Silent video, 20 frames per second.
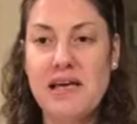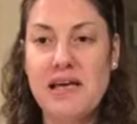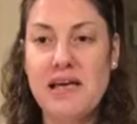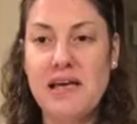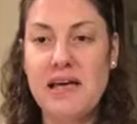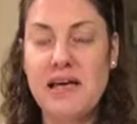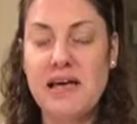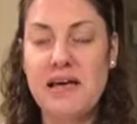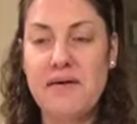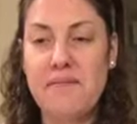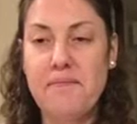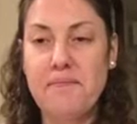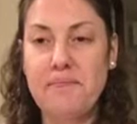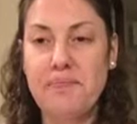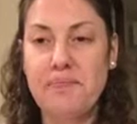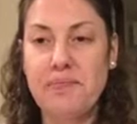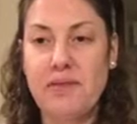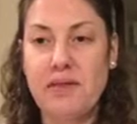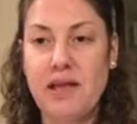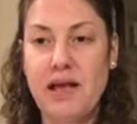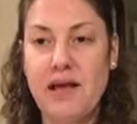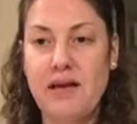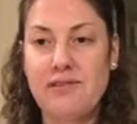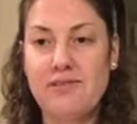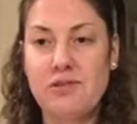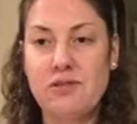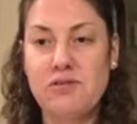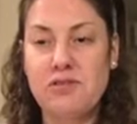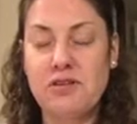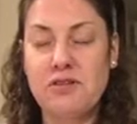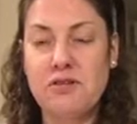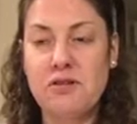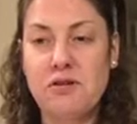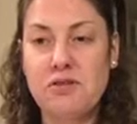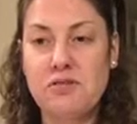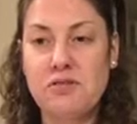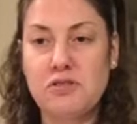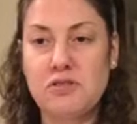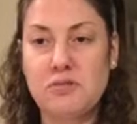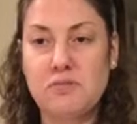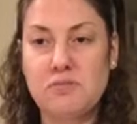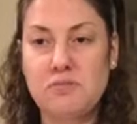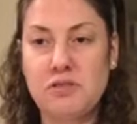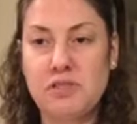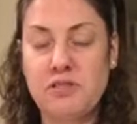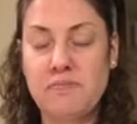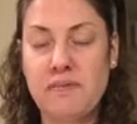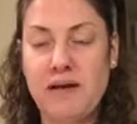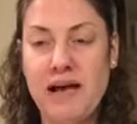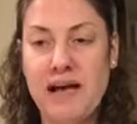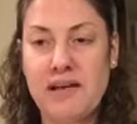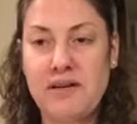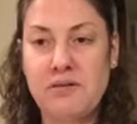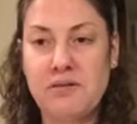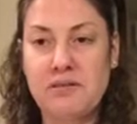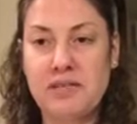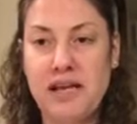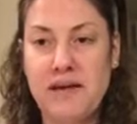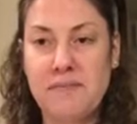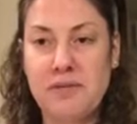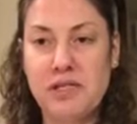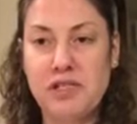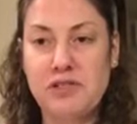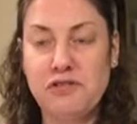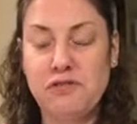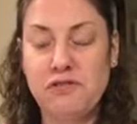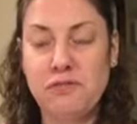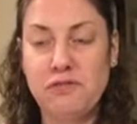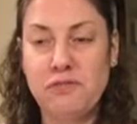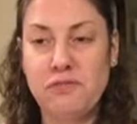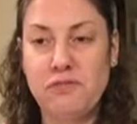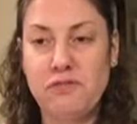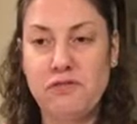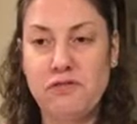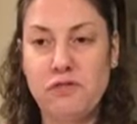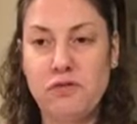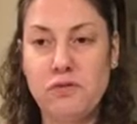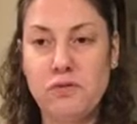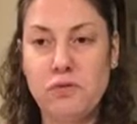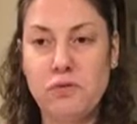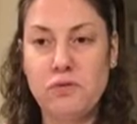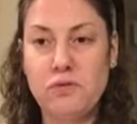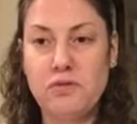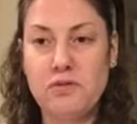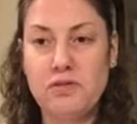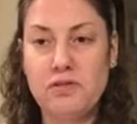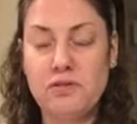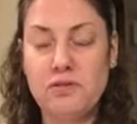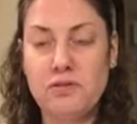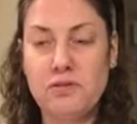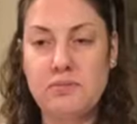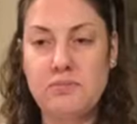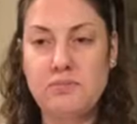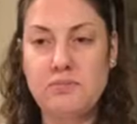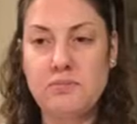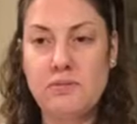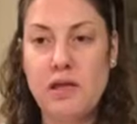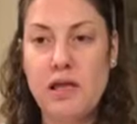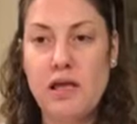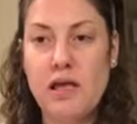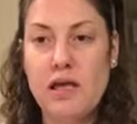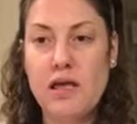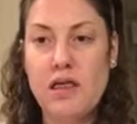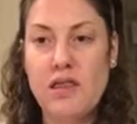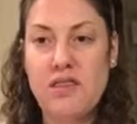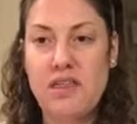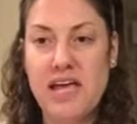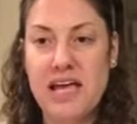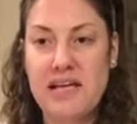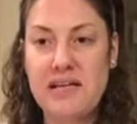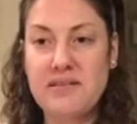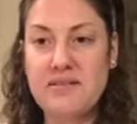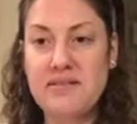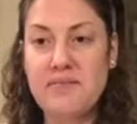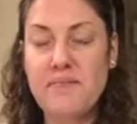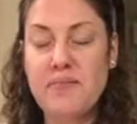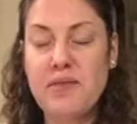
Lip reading: I've also got some spinal damage from falls and things